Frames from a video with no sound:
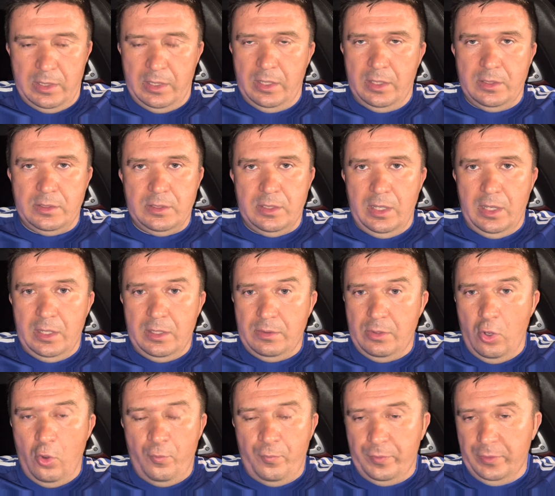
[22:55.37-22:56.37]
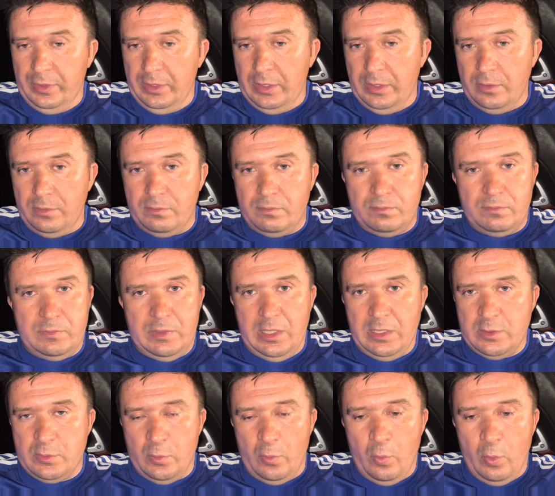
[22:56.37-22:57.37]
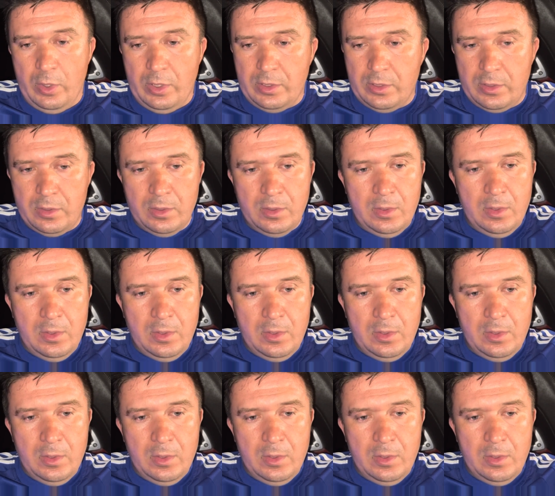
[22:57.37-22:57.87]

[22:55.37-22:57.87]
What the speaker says: and hopefully things will work.